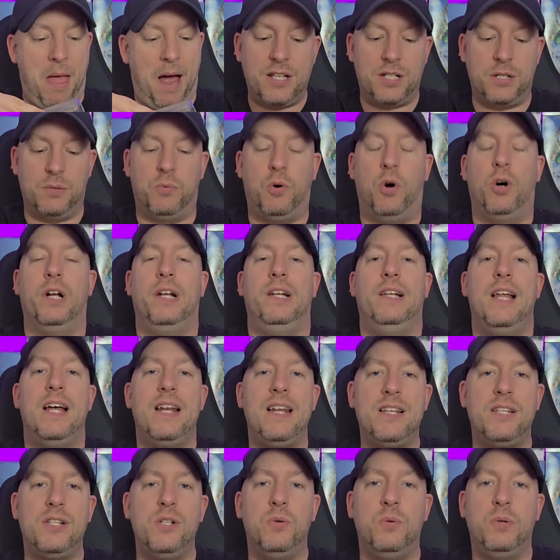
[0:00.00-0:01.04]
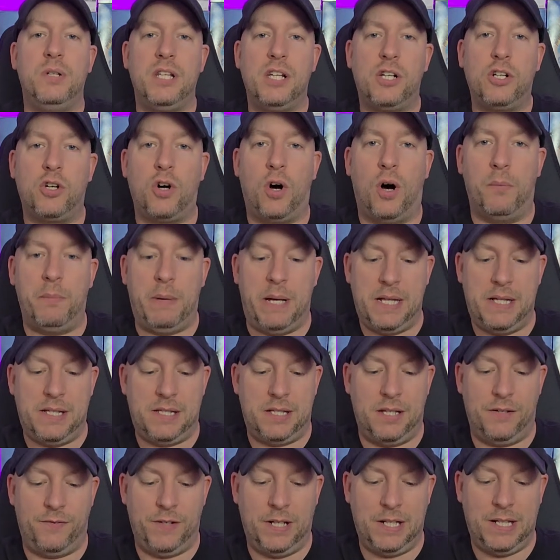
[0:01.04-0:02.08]
Here's one. Let us know in the
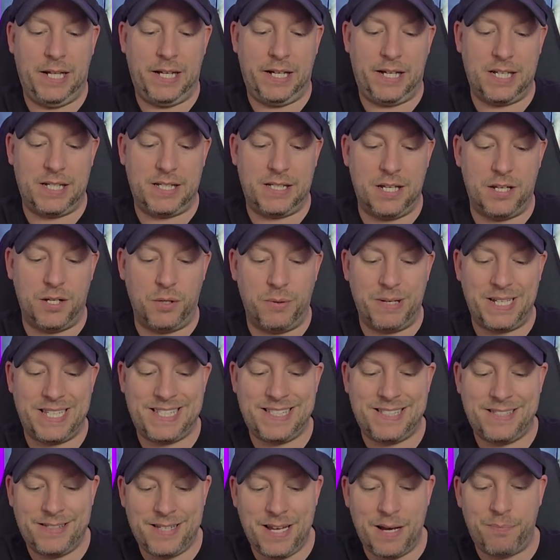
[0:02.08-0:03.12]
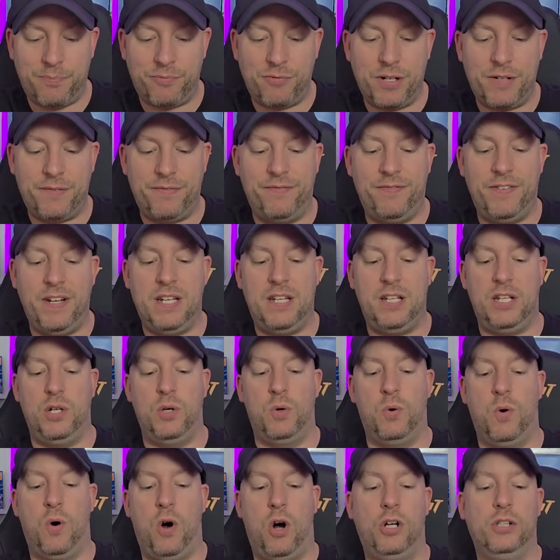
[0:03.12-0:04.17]
comments if you'd like us to do a separate
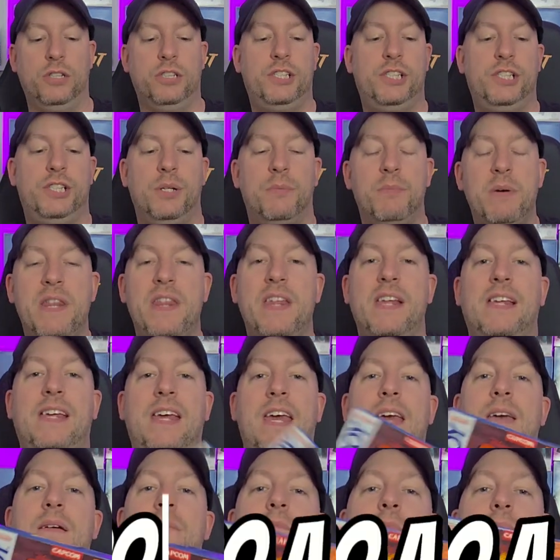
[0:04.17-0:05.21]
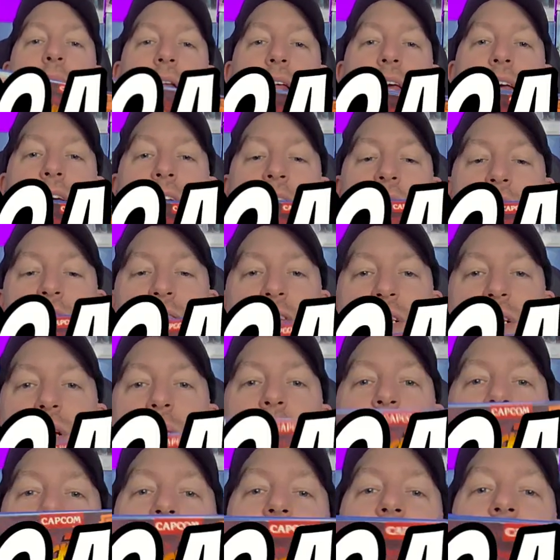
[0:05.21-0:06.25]
video on some of the gameplay of
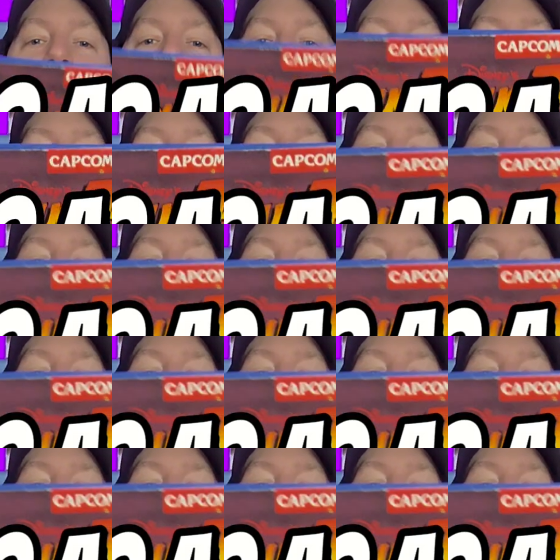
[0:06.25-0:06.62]
some of these